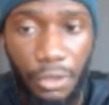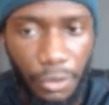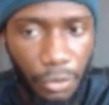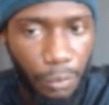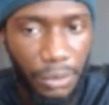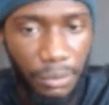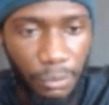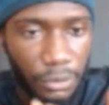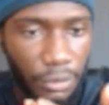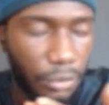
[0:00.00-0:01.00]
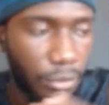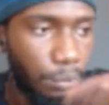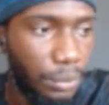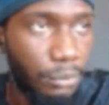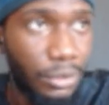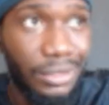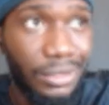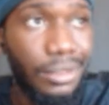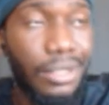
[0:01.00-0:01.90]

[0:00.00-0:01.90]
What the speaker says: You're going to pay money.